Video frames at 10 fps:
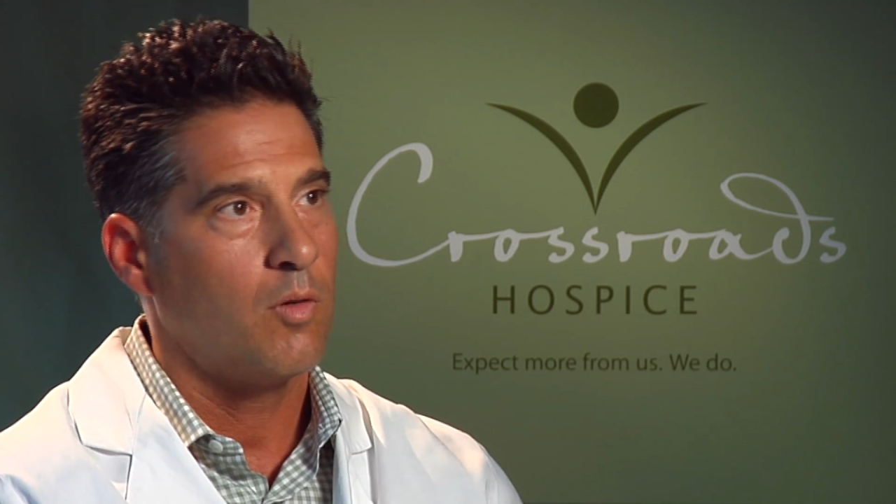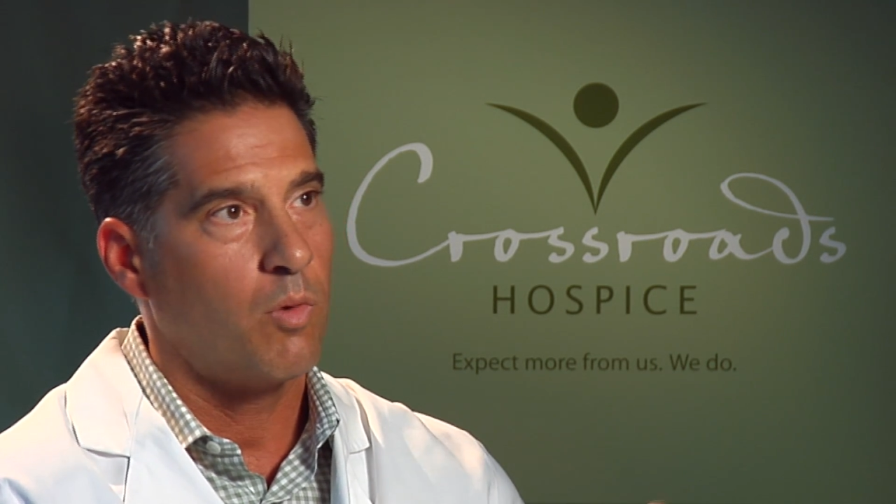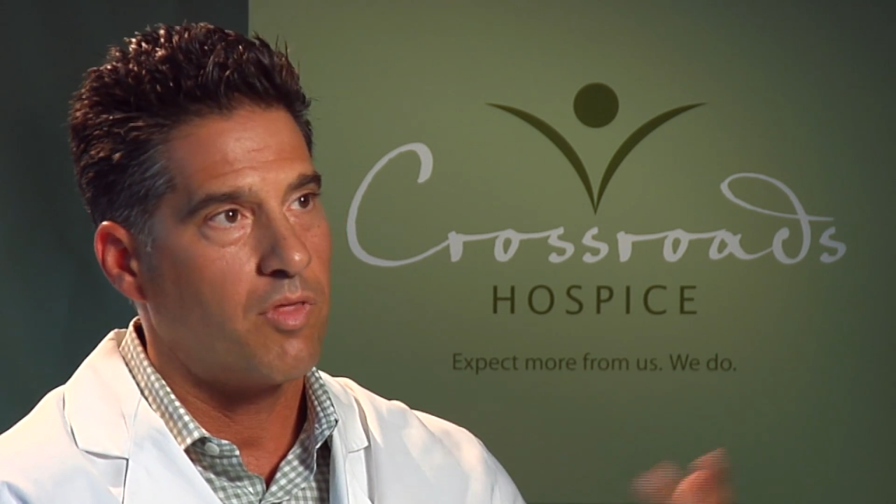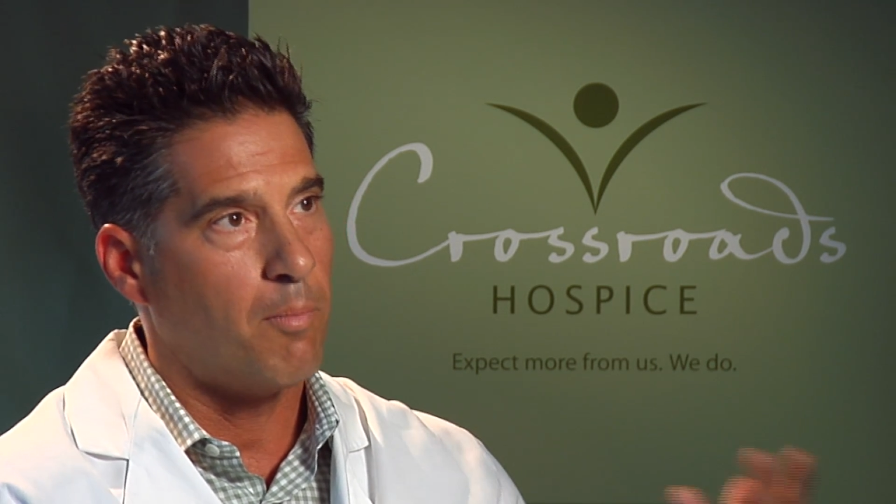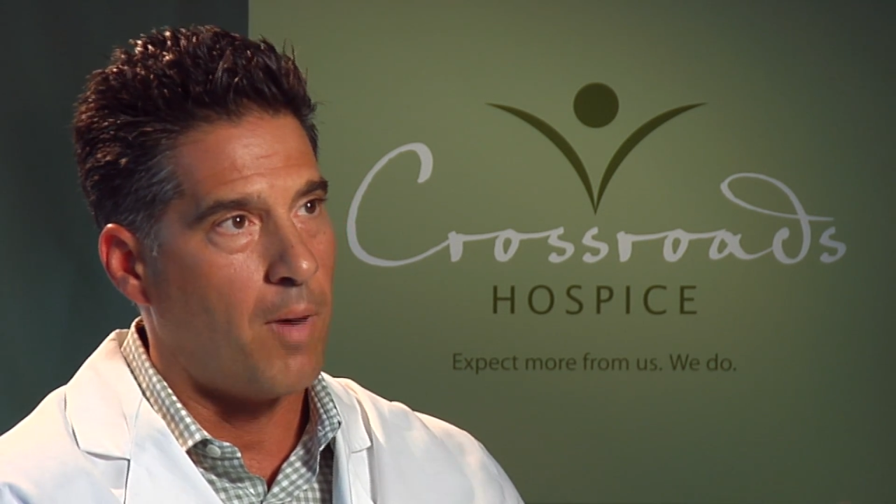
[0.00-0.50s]

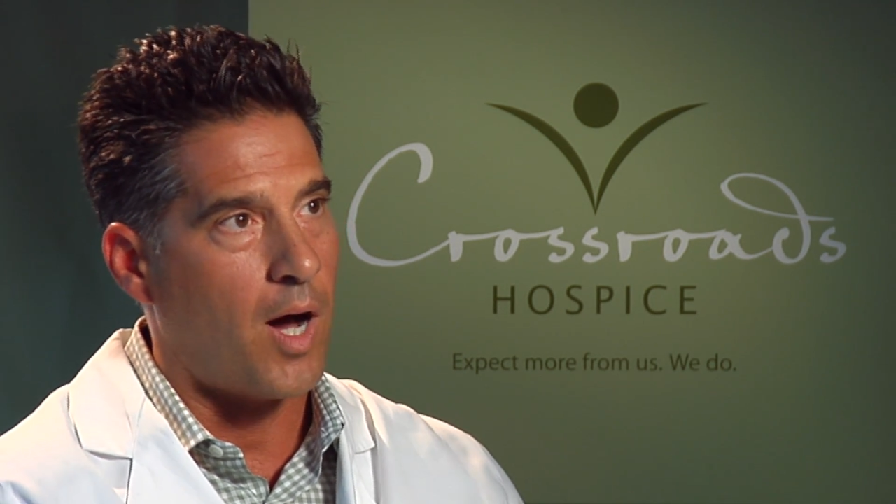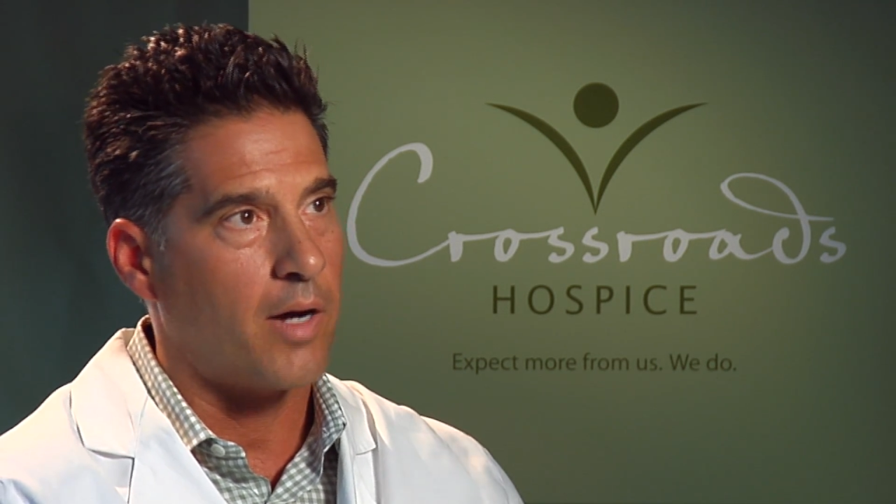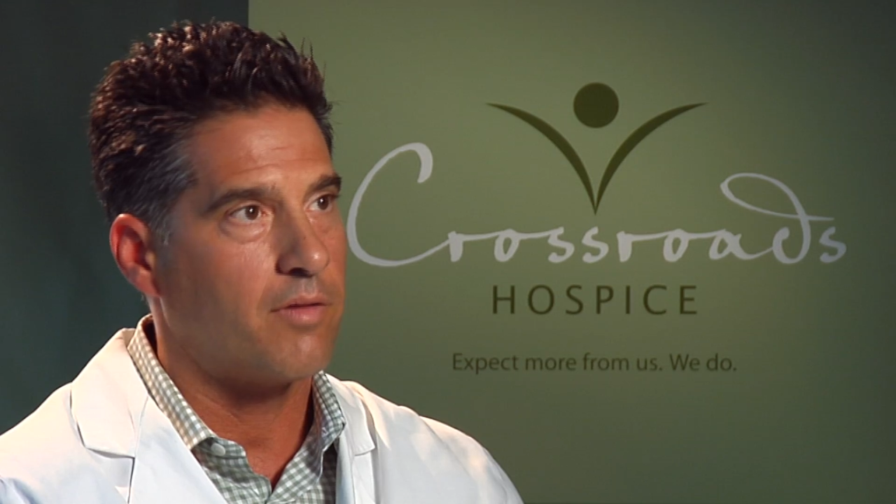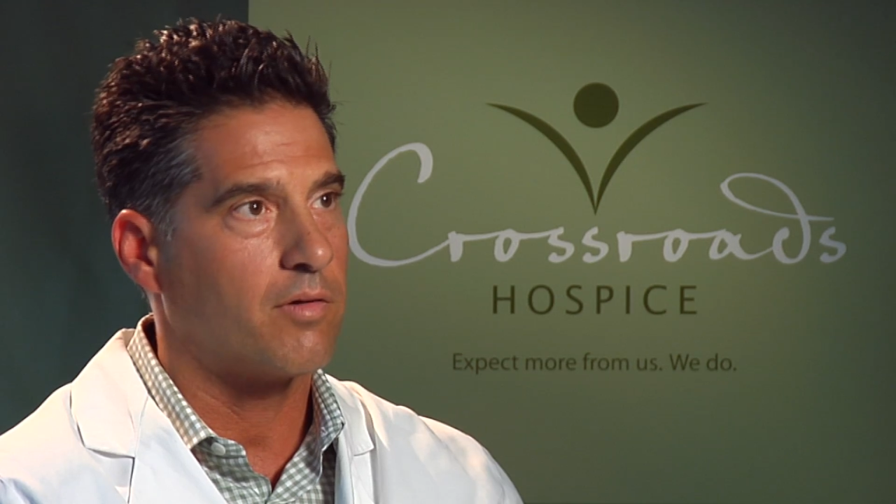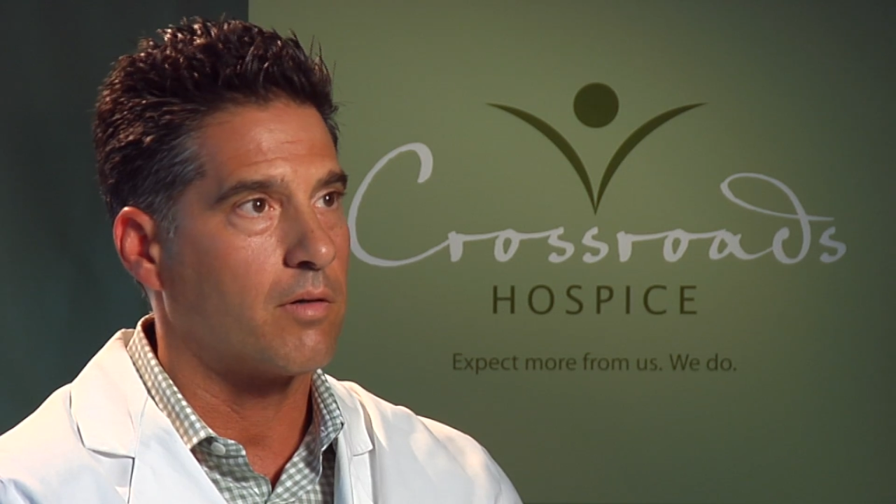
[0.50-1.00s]
with a
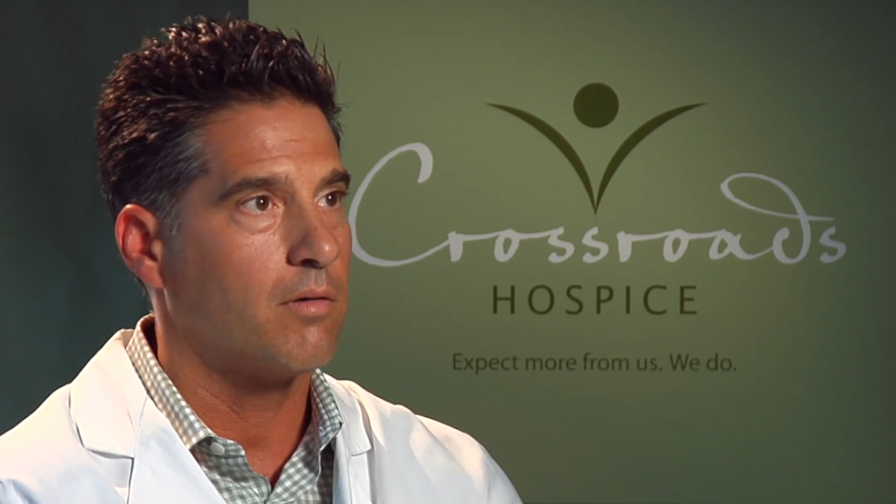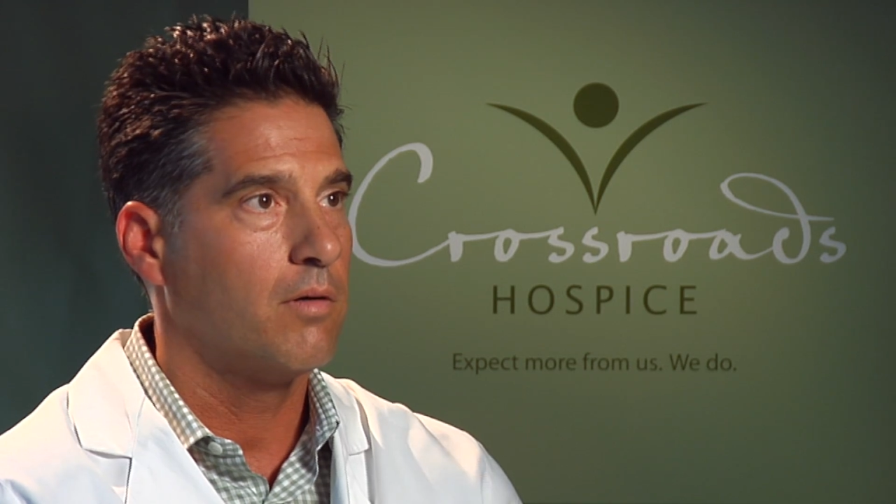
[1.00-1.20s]
monitor,